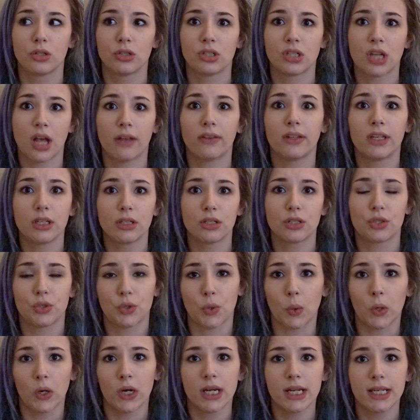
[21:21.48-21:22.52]
telling
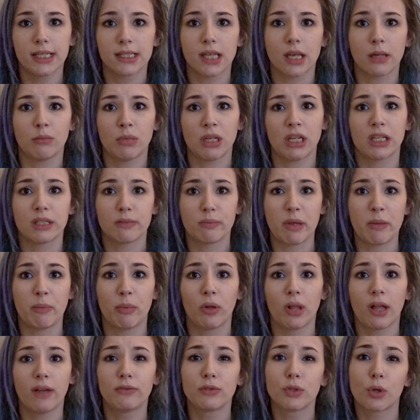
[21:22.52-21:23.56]
stories, and because
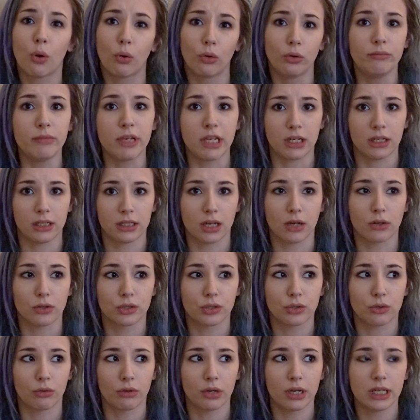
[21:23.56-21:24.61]
people have told me to tell
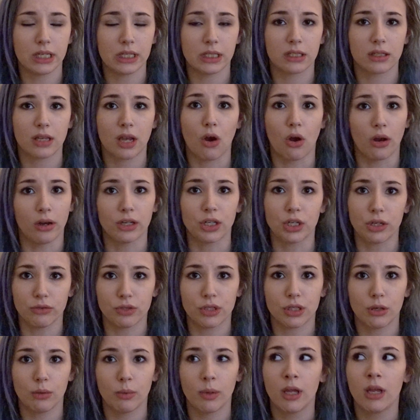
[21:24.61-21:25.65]
stories on
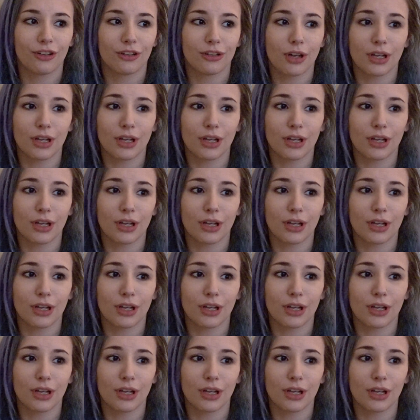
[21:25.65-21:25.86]
YouTube.